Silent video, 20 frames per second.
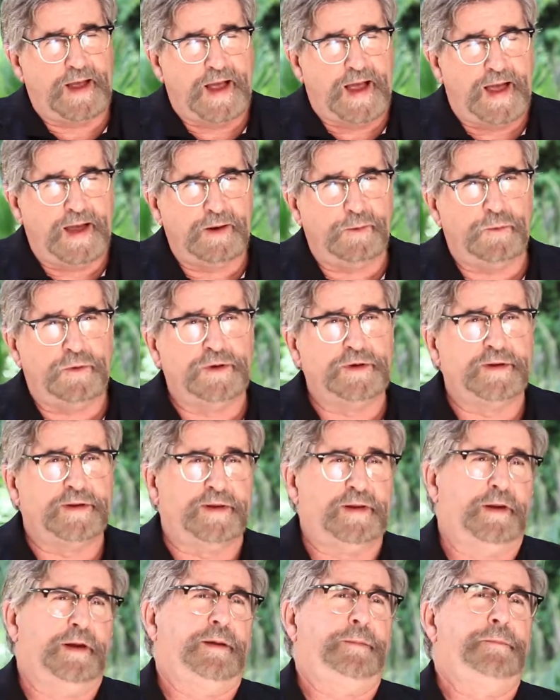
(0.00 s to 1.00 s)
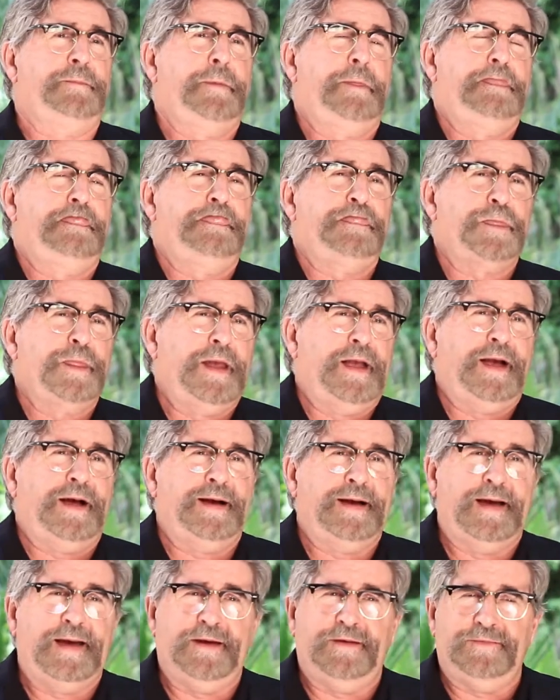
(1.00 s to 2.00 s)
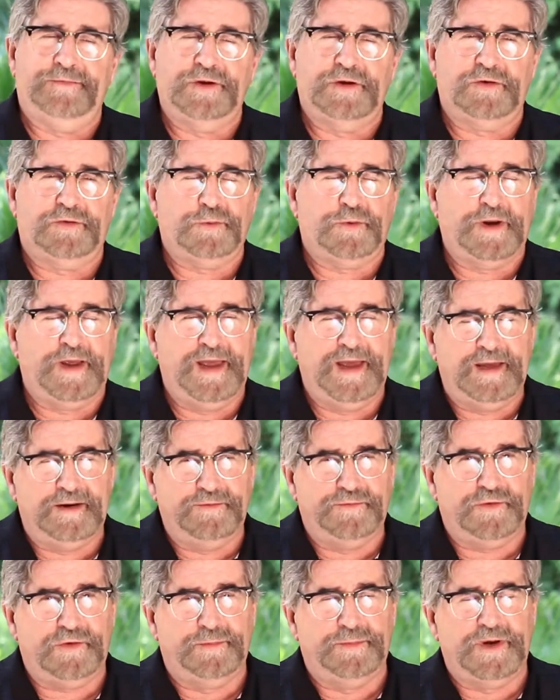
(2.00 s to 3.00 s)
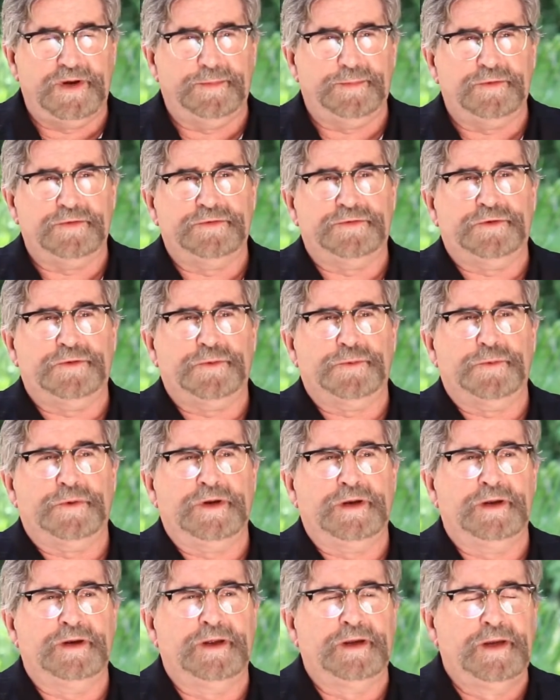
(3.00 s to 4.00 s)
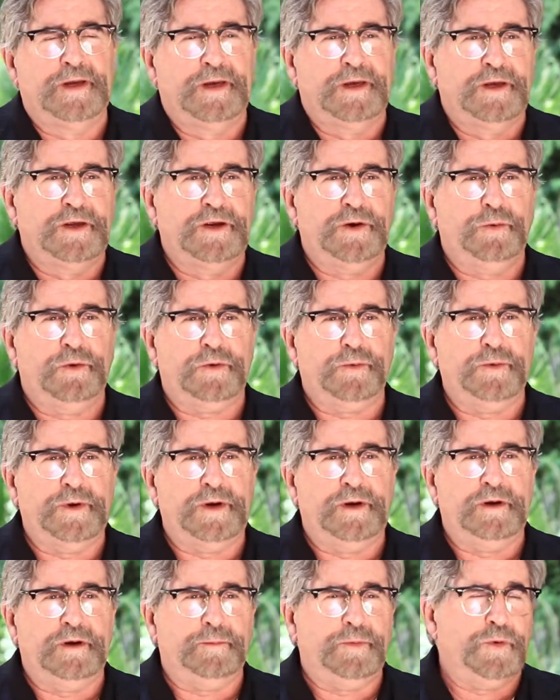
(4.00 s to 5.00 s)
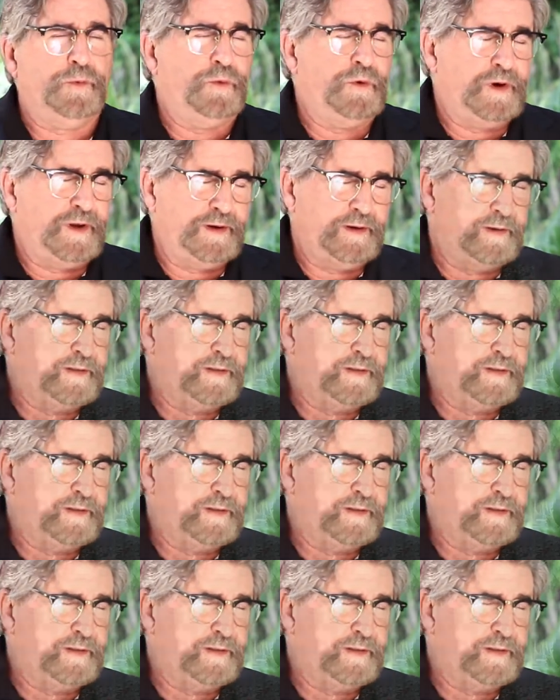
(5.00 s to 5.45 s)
I would say, if you just want a handful of papers to read, you want to read number 1.